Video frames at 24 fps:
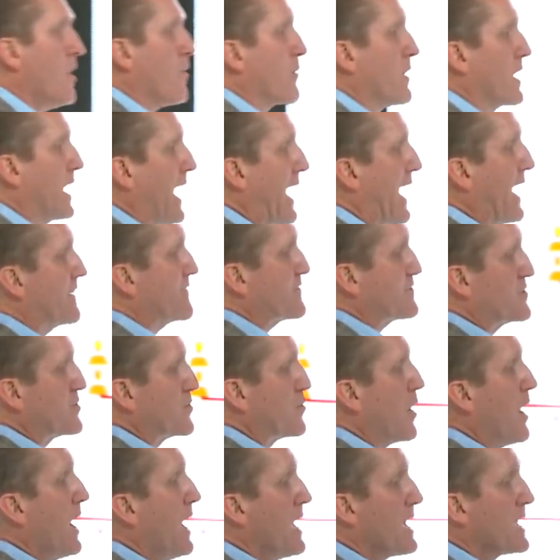We have to
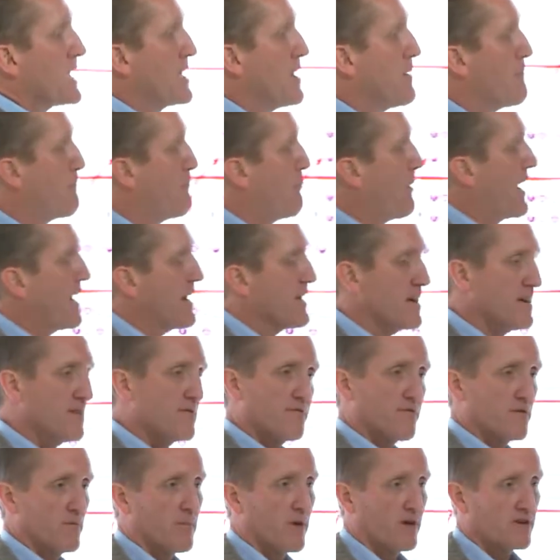get buy-in
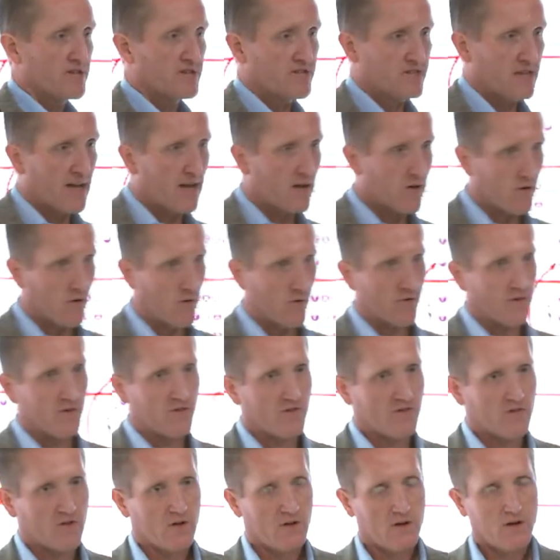from our
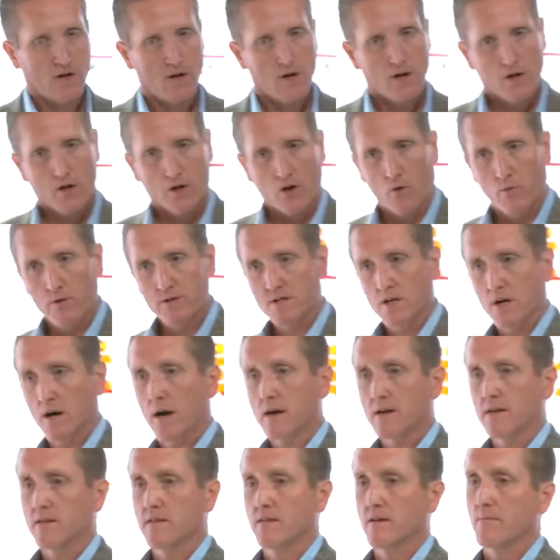stakeholders, go and
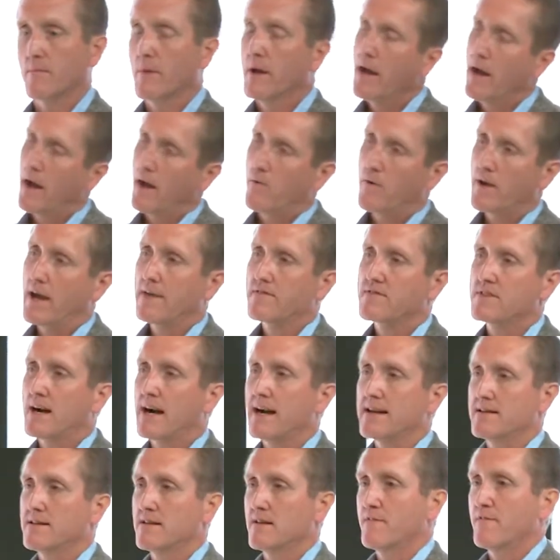talk to them, and we have to
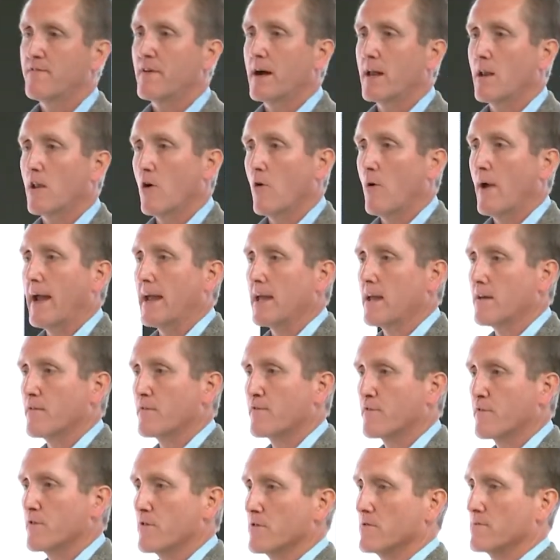identify low-hanging
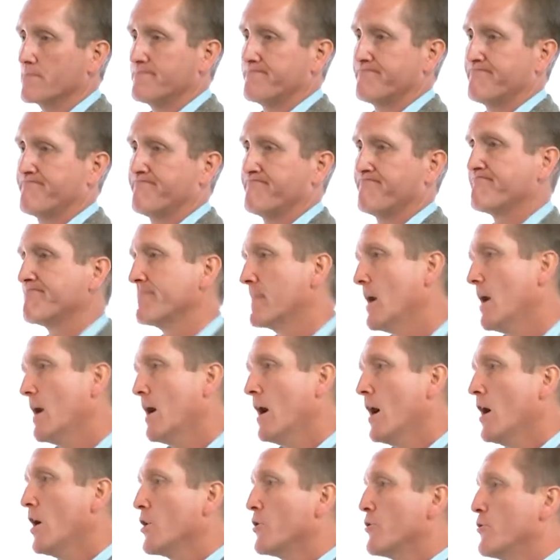fruit.
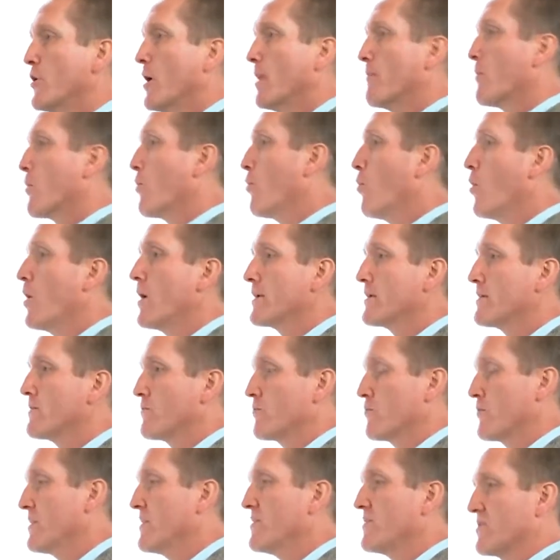Number one
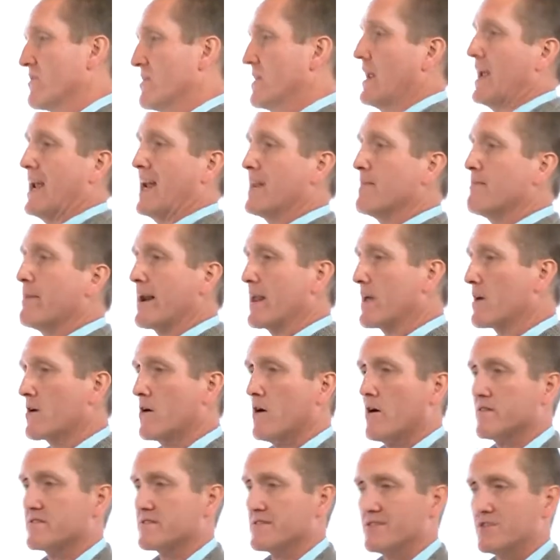reason anybody
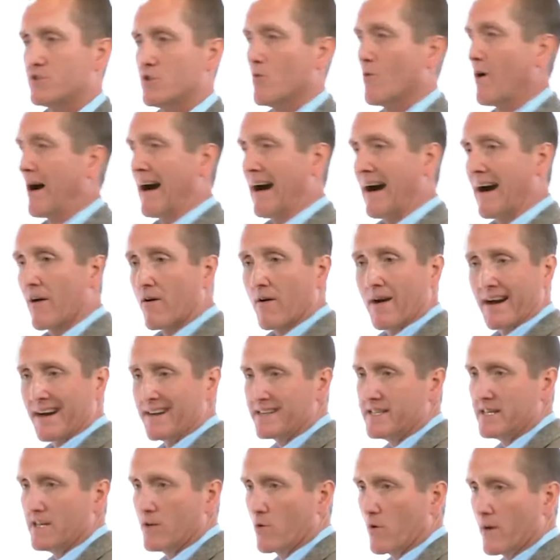calls into our
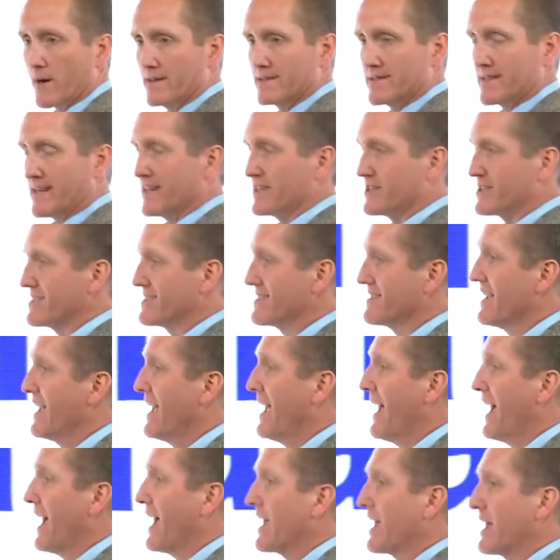IT organization,
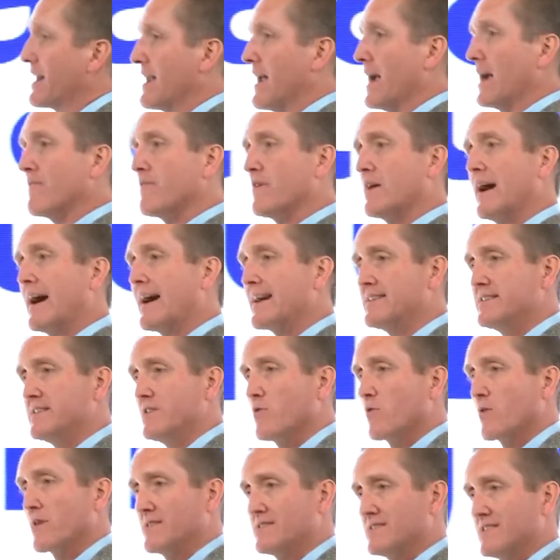and every IT
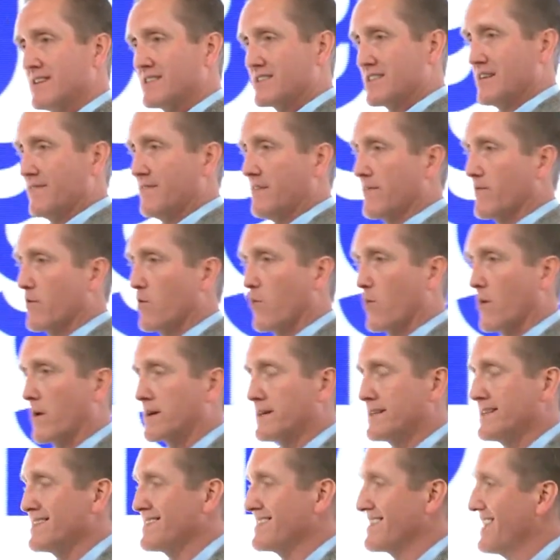organization I've ever
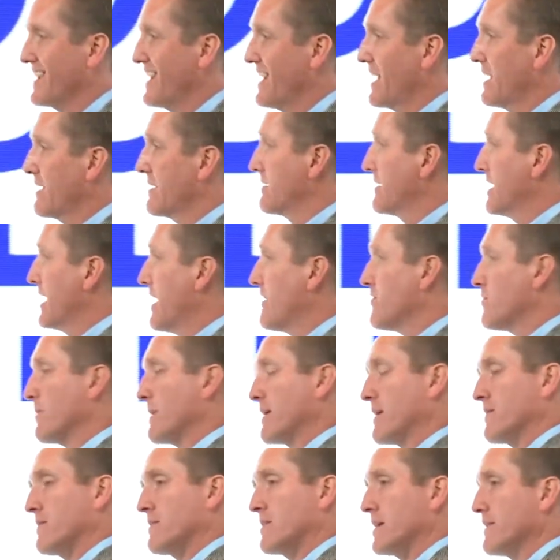worked in, and
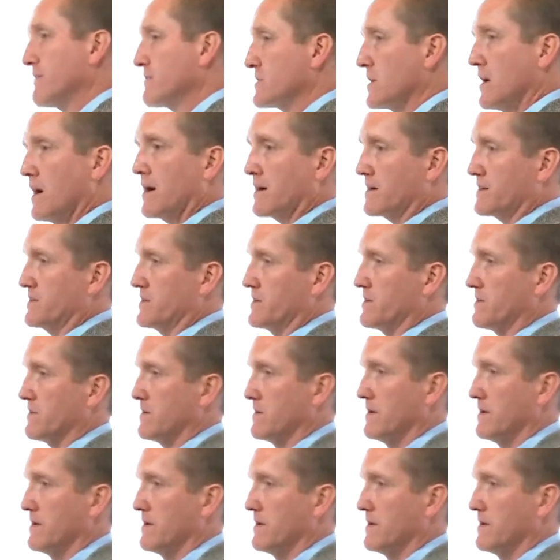everybody that I've talked to